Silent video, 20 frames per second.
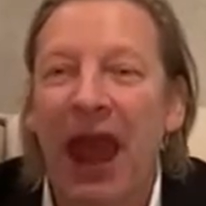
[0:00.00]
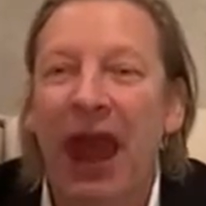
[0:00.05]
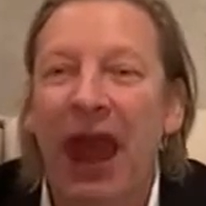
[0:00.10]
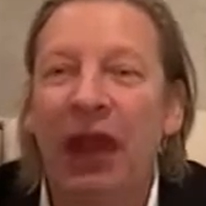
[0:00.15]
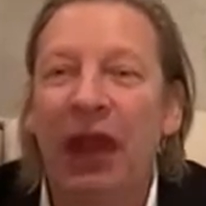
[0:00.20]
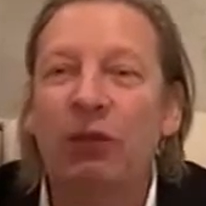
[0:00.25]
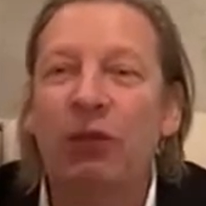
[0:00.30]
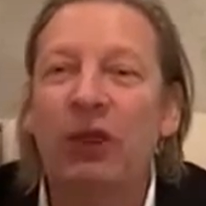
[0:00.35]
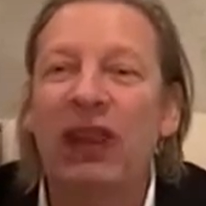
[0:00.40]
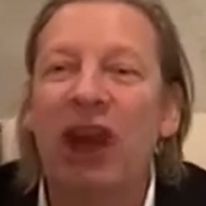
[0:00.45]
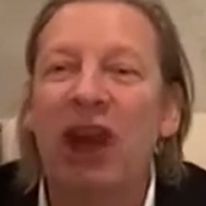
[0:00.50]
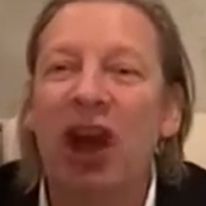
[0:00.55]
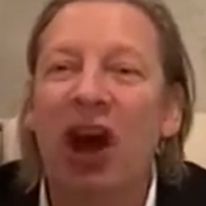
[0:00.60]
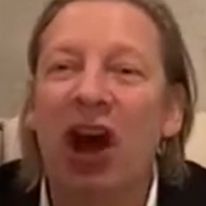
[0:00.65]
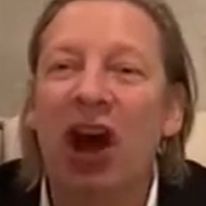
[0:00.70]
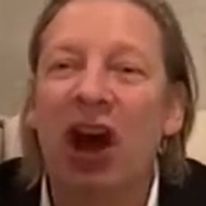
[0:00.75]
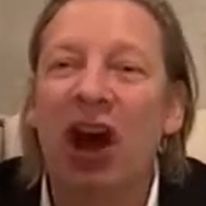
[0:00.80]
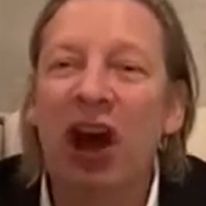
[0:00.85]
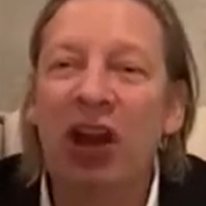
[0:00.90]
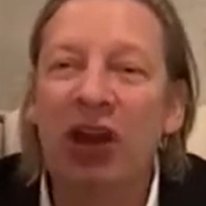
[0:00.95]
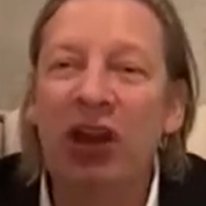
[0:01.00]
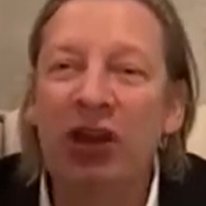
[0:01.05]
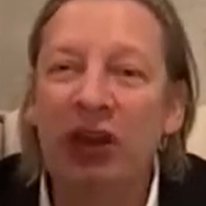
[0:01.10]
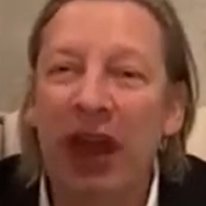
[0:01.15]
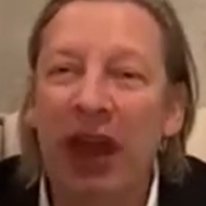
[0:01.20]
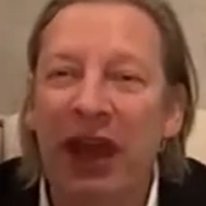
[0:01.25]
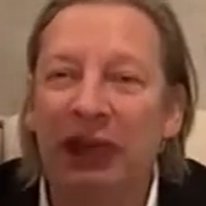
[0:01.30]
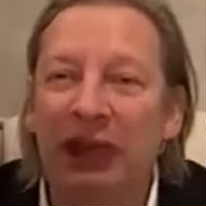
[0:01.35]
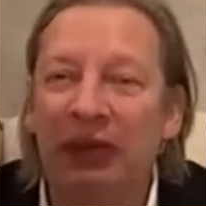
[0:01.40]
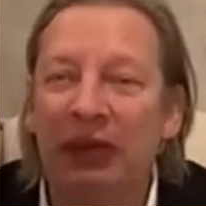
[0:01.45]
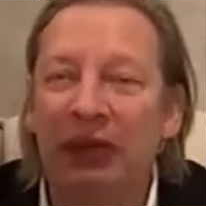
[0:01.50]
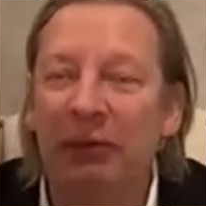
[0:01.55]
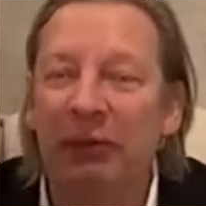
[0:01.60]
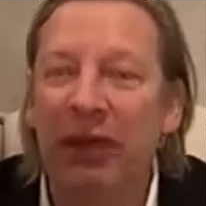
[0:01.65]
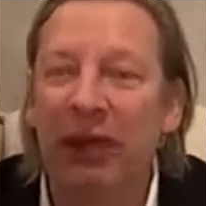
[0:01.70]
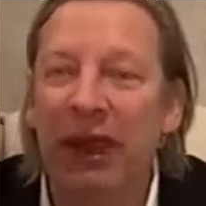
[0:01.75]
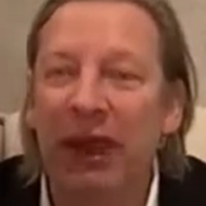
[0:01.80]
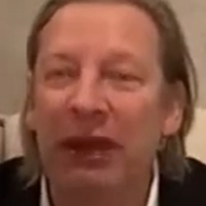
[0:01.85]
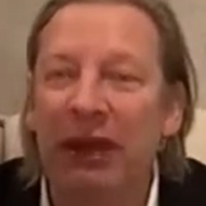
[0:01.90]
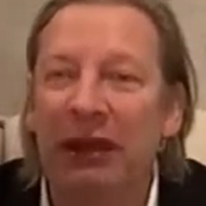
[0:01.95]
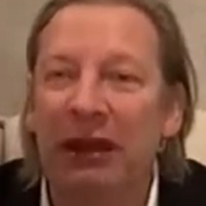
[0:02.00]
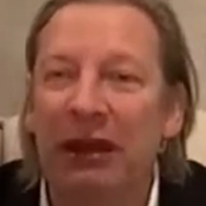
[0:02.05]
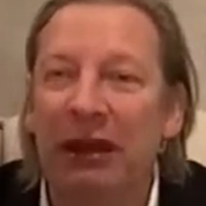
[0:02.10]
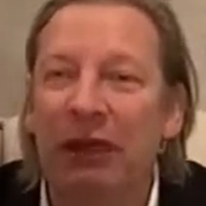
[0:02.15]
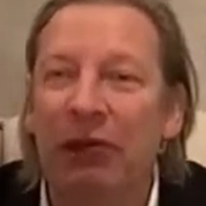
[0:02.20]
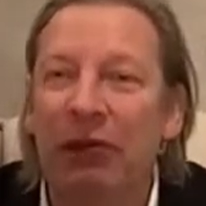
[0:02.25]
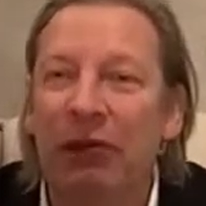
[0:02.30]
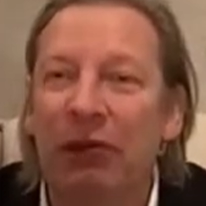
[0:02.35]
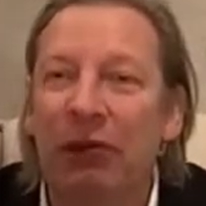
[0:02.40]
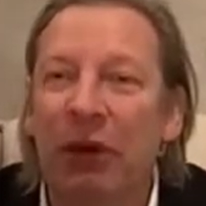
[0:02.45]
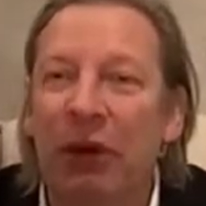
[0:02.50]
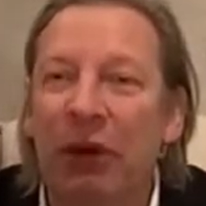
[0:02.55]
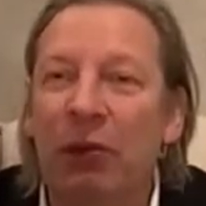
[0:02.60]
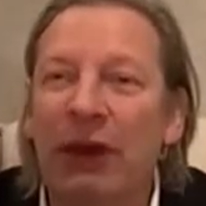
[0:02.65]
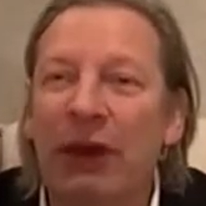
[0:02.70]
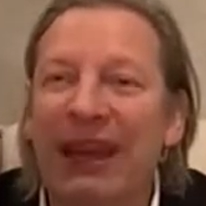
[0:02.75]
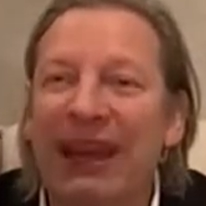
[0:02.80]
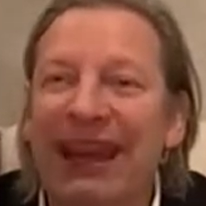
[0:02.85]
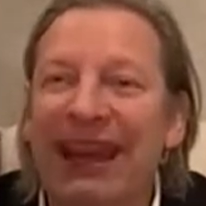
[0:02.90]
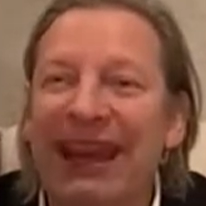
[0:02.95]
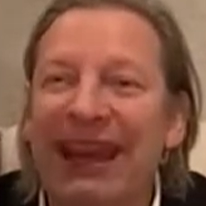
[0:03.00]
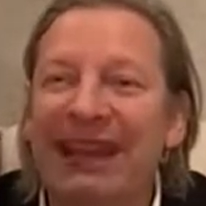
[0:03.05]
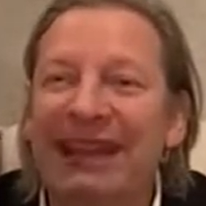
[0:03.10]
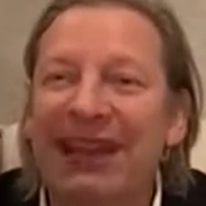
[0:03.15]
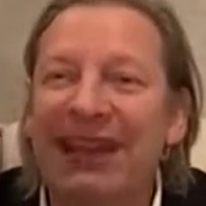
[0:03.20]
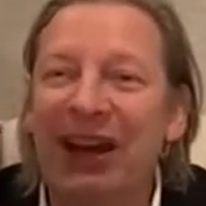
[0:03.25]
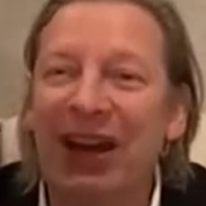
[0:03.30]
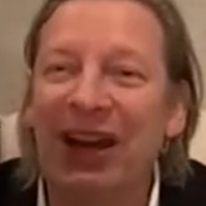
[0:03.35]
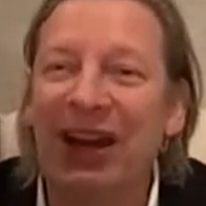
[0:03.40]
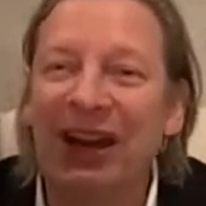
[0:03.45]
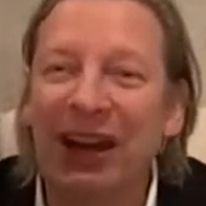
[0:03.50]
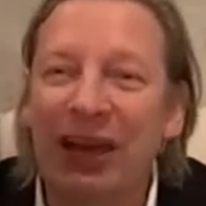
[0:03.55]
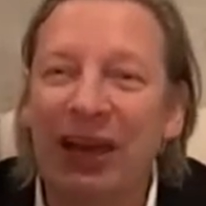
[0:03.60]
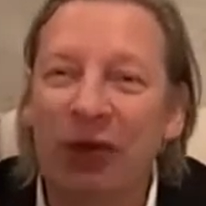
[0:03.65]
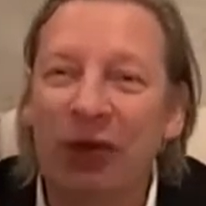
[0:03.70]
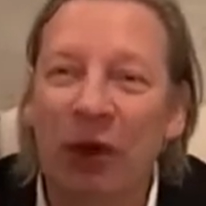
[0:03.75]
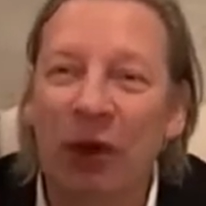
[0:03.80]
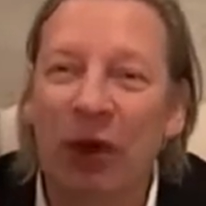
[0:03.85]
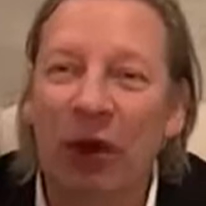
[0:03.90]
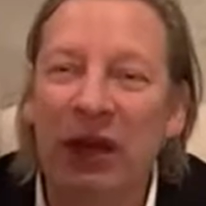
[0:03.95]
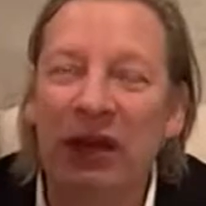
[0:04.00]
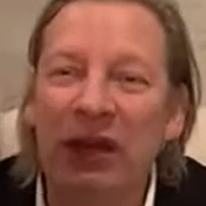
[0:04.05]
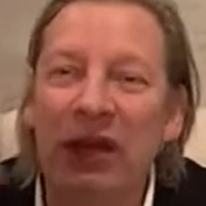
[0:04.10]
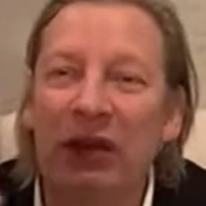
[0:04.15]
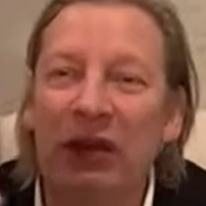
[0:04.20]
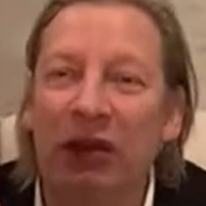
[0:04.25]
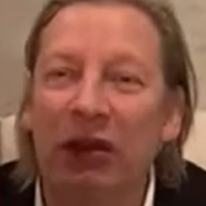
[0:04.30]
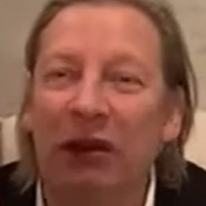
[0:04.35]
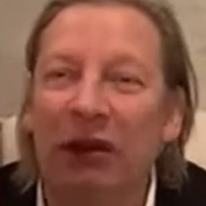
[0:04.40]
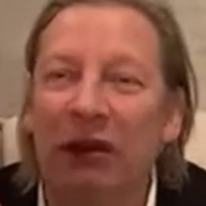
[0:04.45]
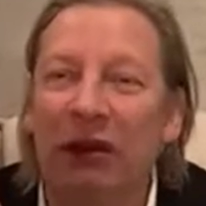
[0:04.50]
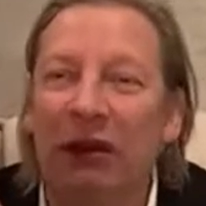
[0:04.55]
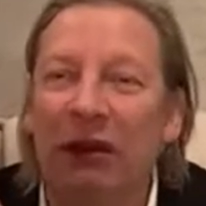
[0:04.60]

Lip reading: and we underestimate what we can get done in 1 year.